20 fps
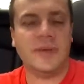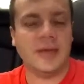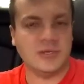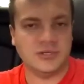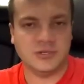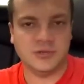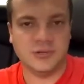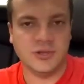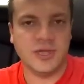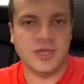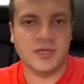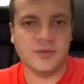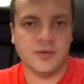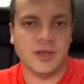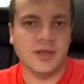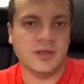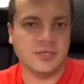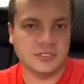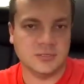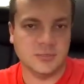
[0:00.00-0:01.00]
about your day,
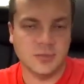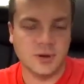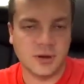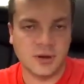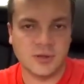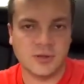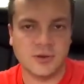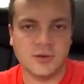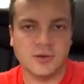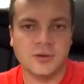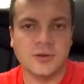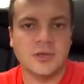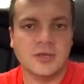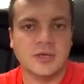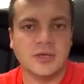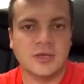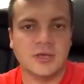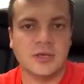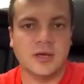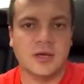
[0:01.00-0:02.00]
right, as a marketer,
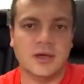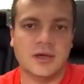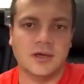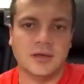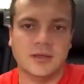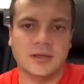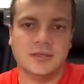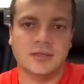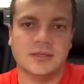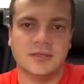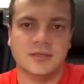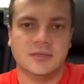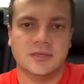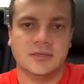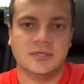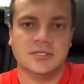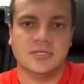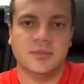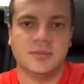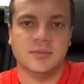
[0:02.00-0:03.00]

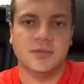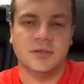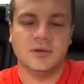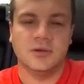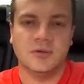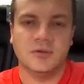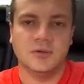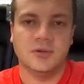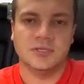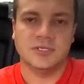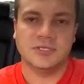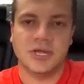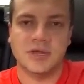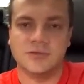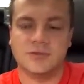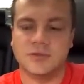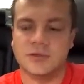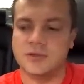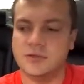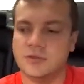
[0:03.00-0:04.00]
as somebody who is
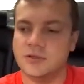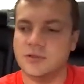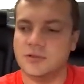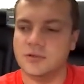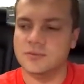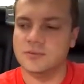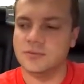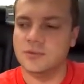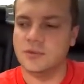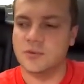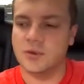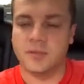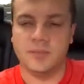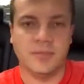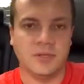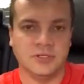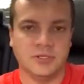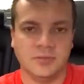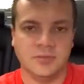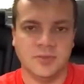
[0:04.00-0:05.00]
out there, you know, you want to
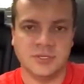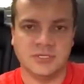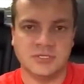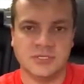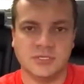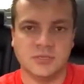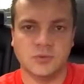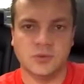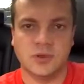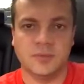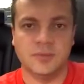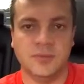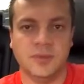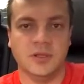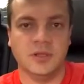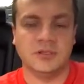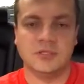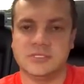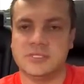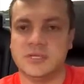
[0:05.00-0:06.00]
build your business, you want to
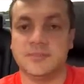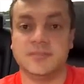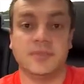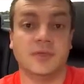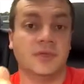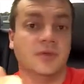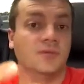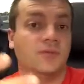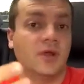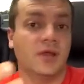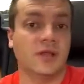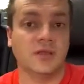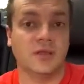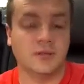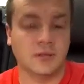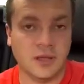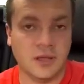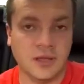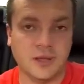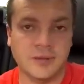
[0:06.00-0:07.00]
build something right
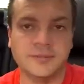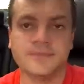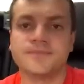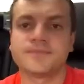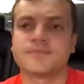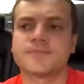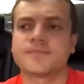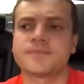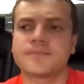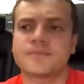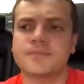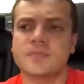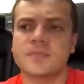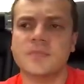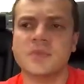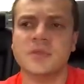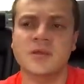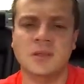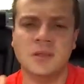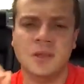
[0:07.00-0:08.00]
online,
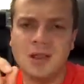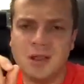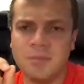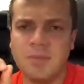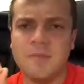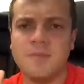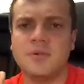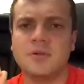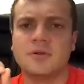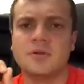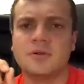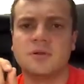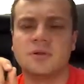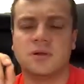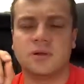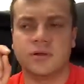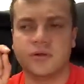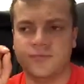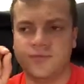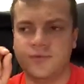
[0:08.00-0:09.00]
a lot of people
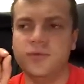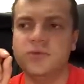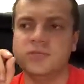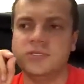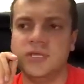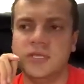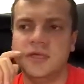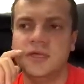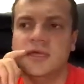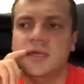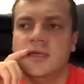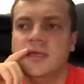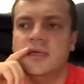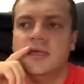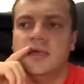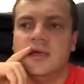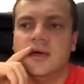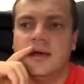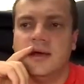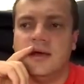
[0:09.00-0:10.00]
are confusing,
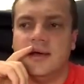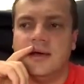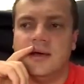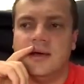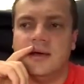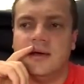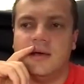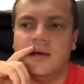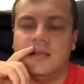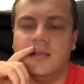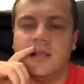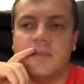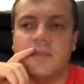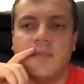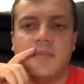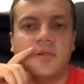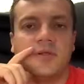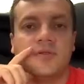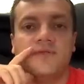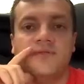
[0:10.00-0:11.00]
a lot of
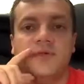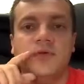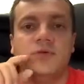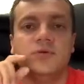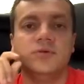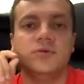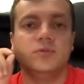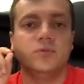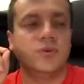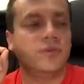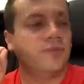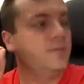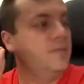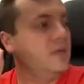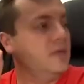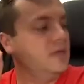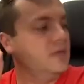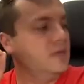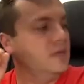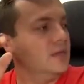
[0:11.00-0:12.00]
people confuse with
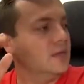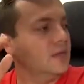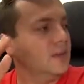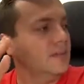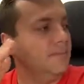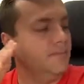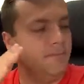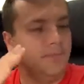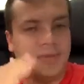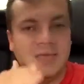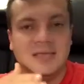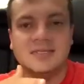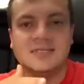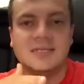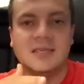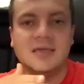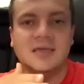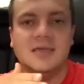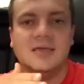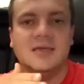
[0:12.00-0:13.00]
being
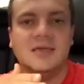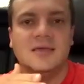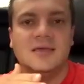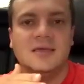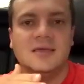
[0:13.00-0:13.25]
busy,